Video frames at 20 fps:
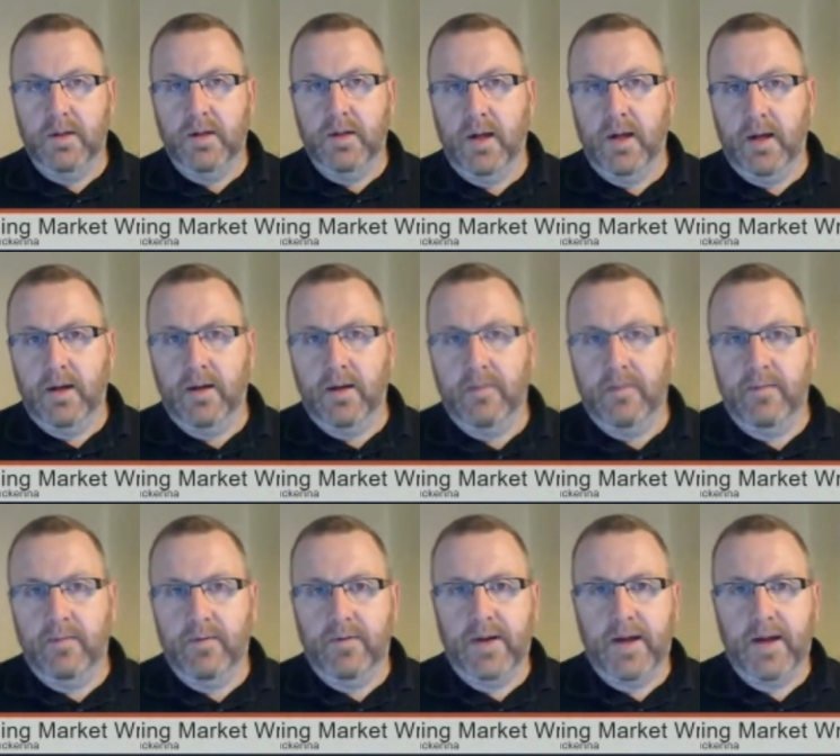
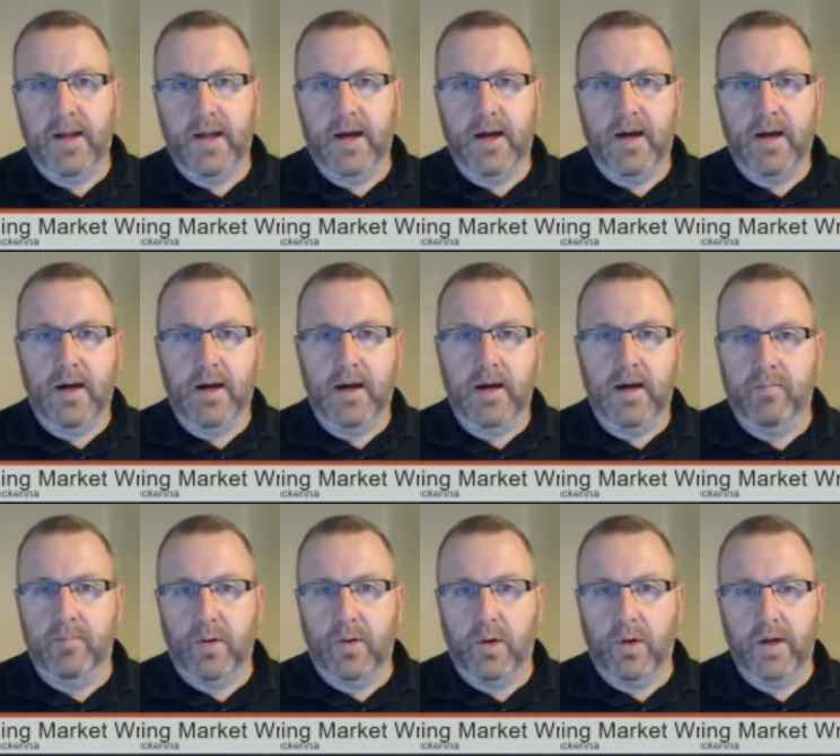they
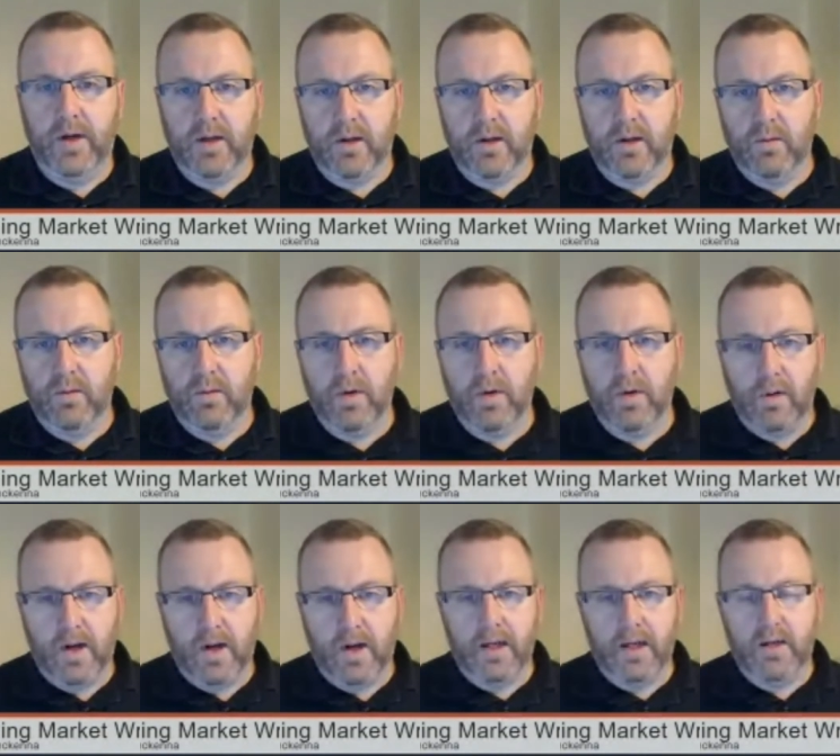are buying
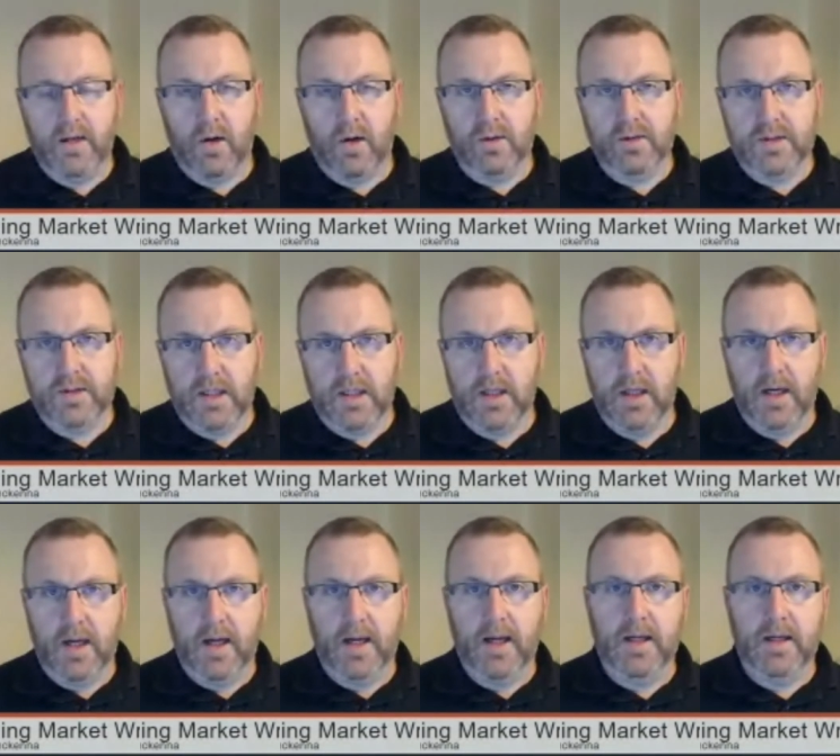euro and
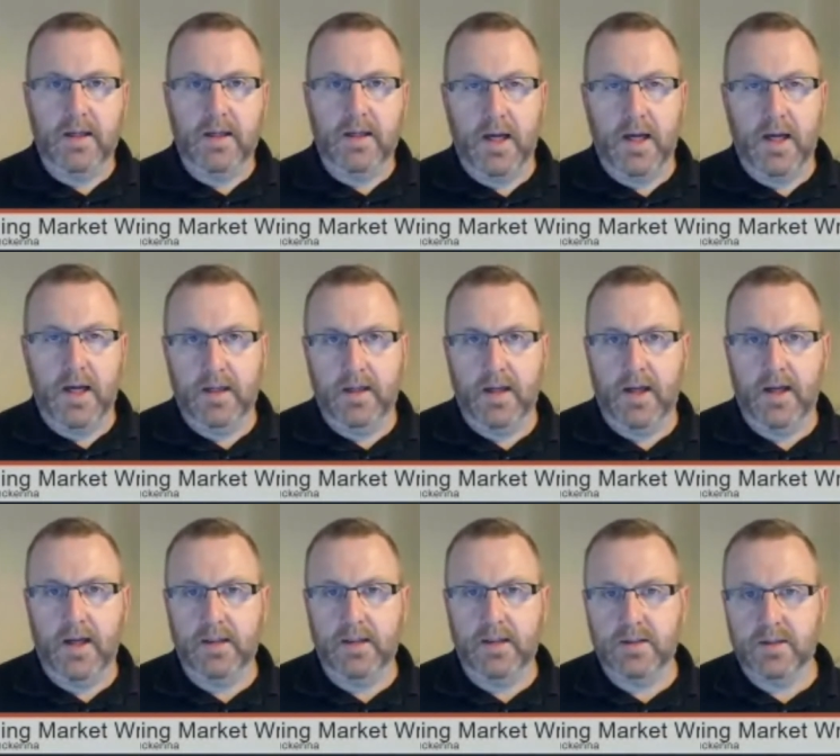Aussie and yen
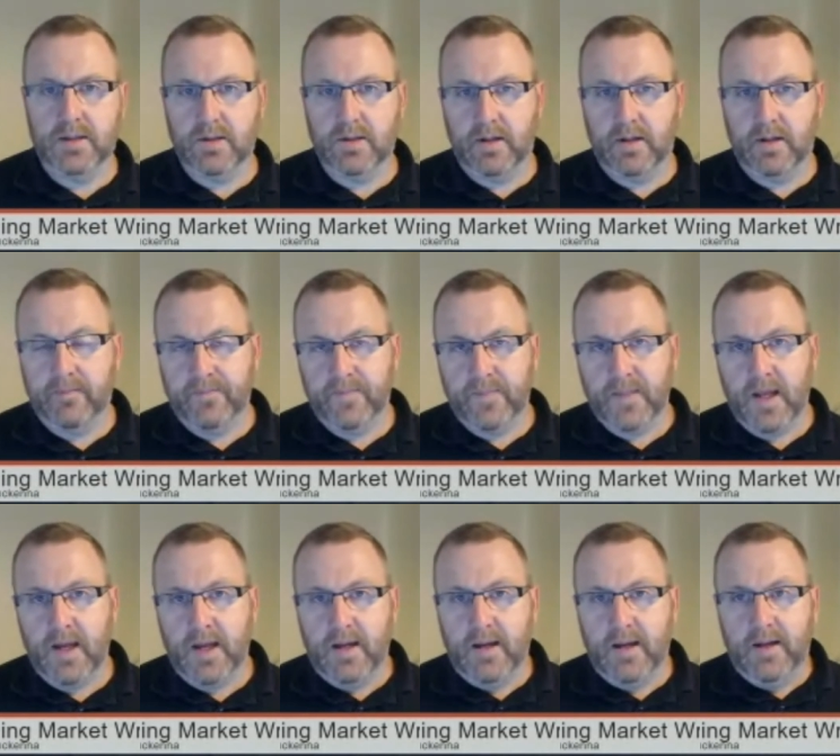and sterling.
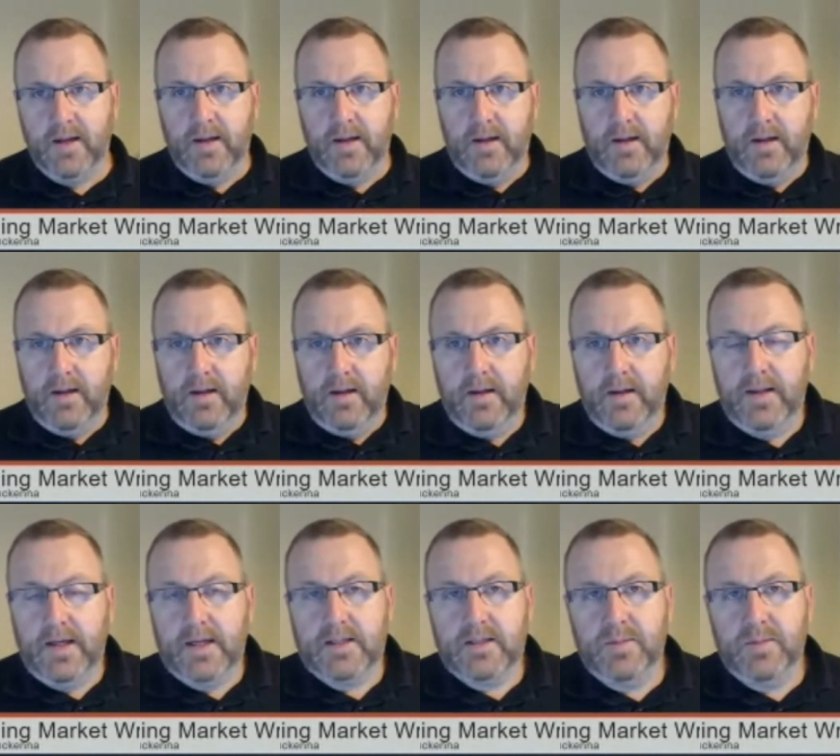
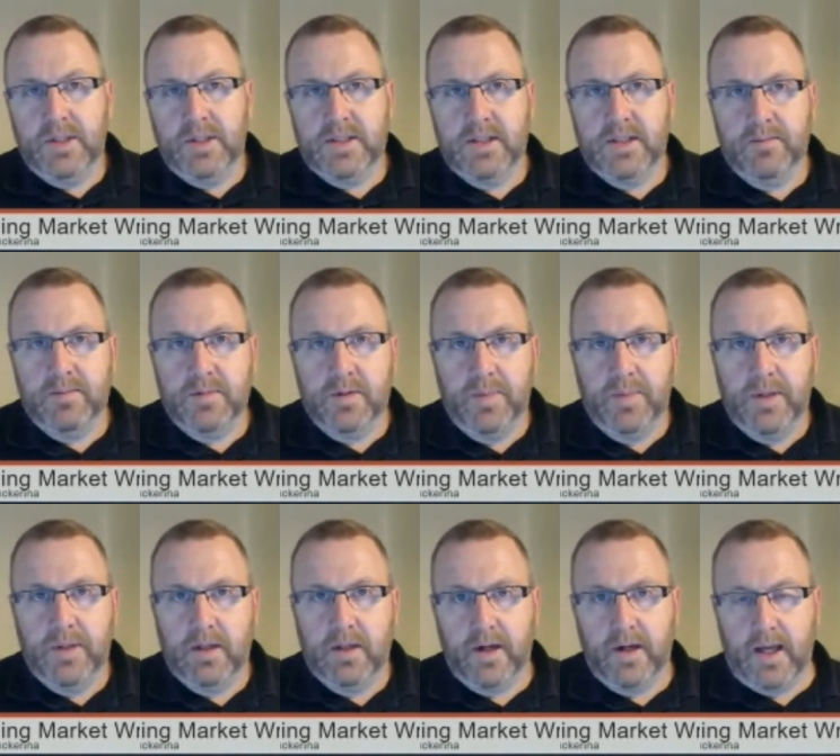That to me seems a
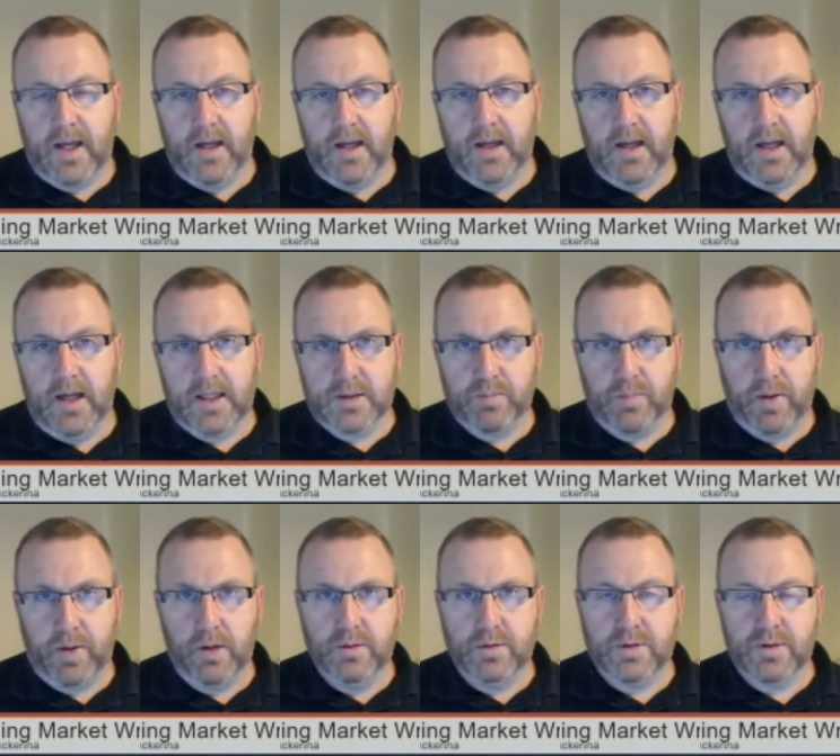bit like
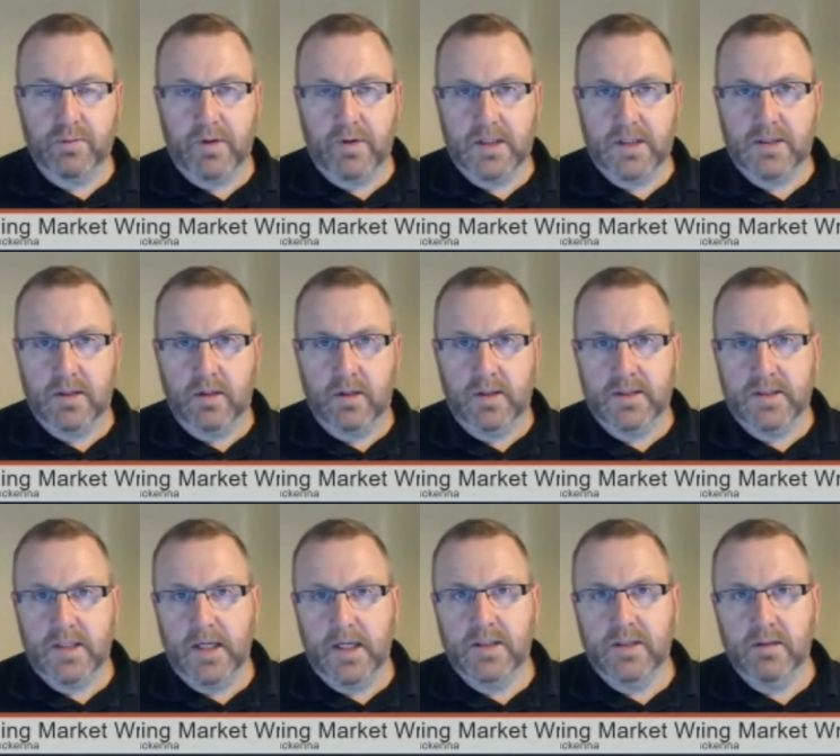ex-post
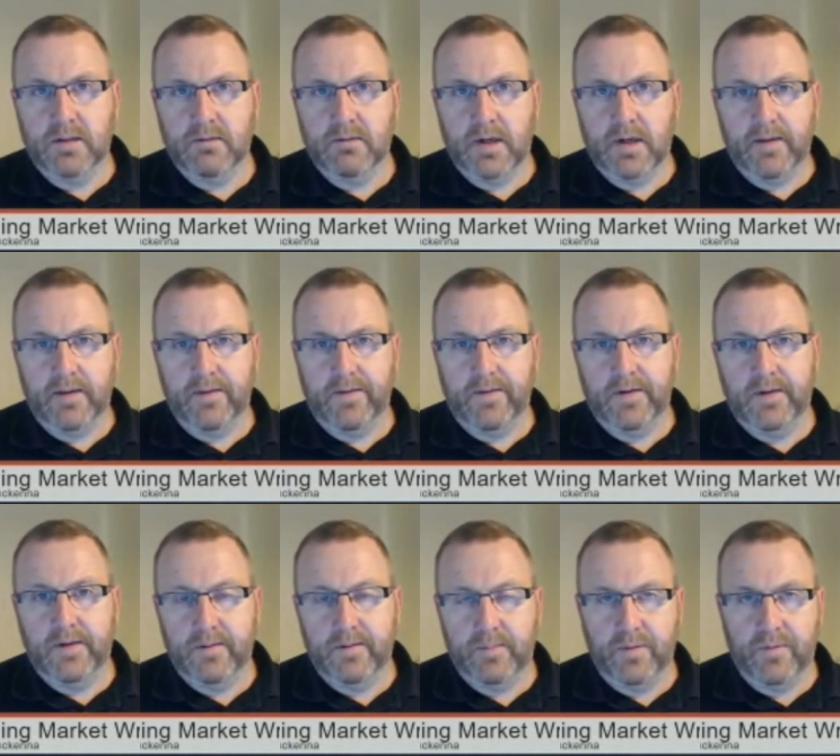rationalisation rather
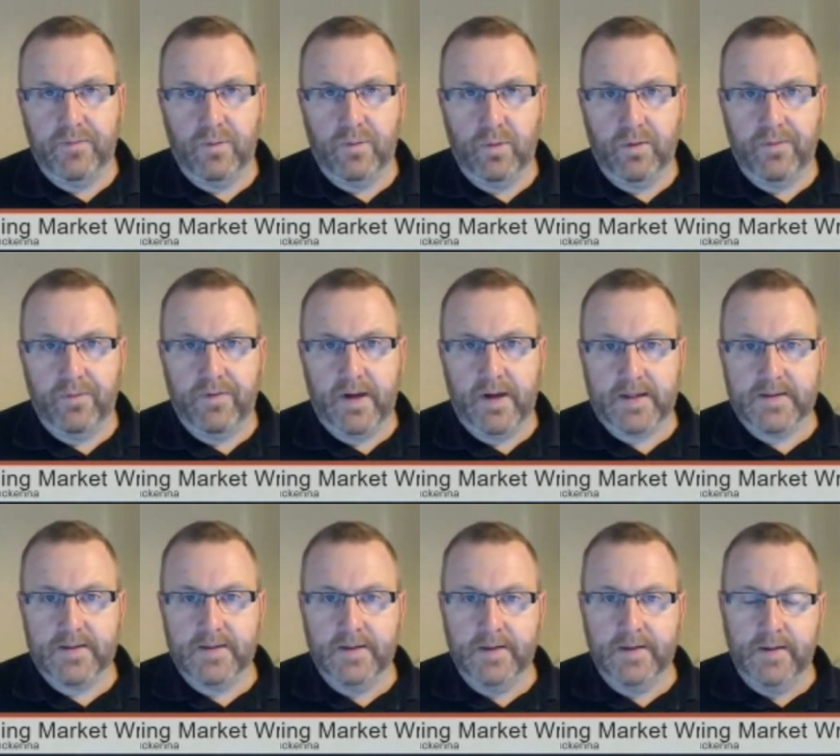than before the
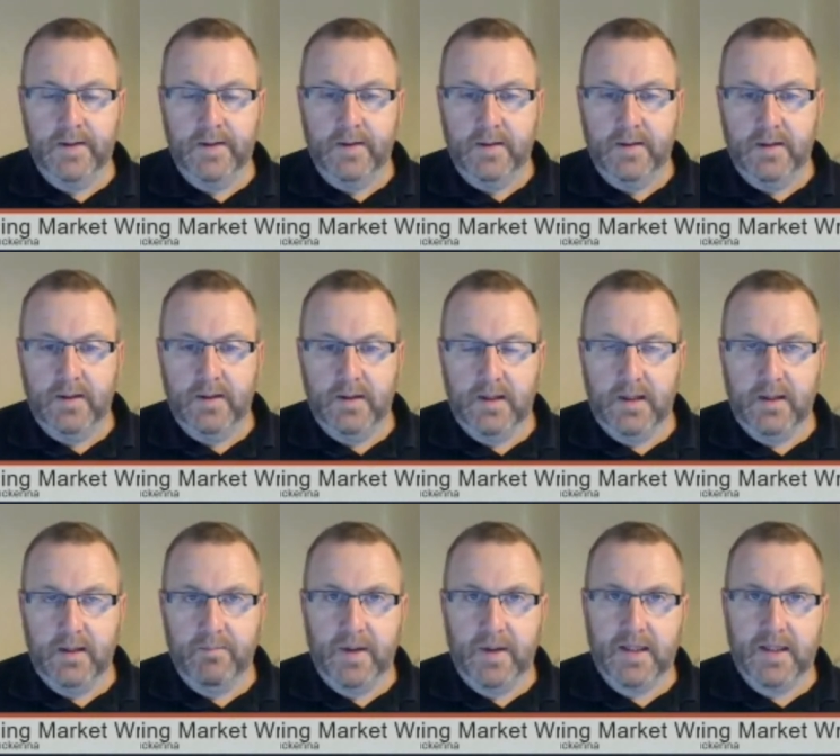fact.
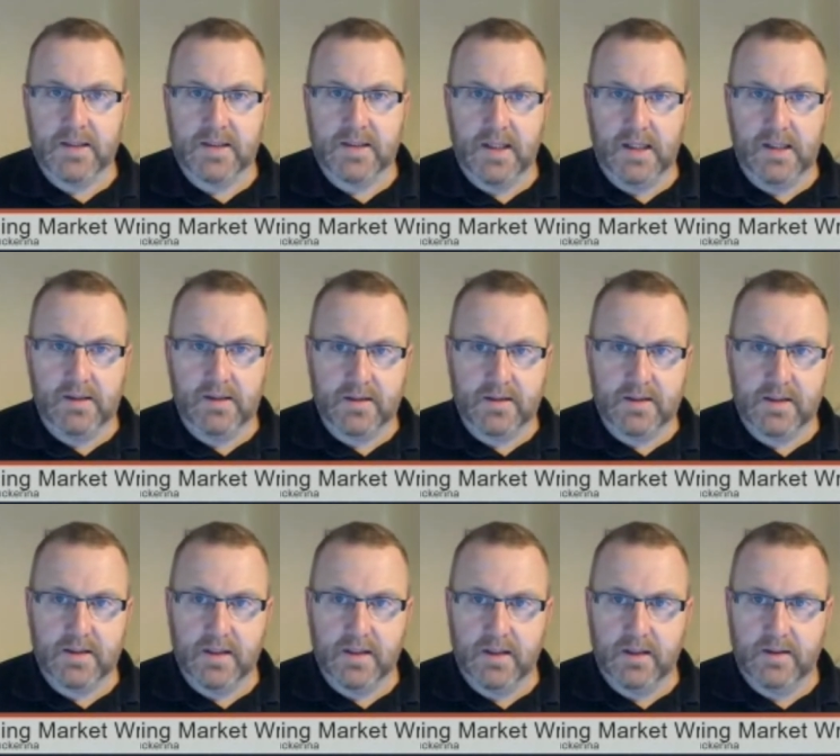It makes
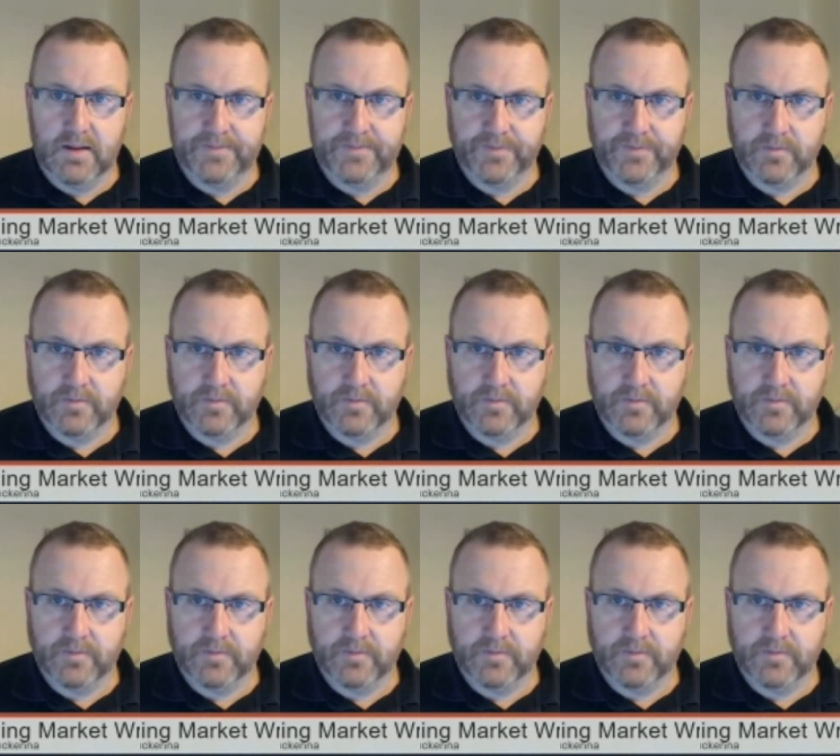sense that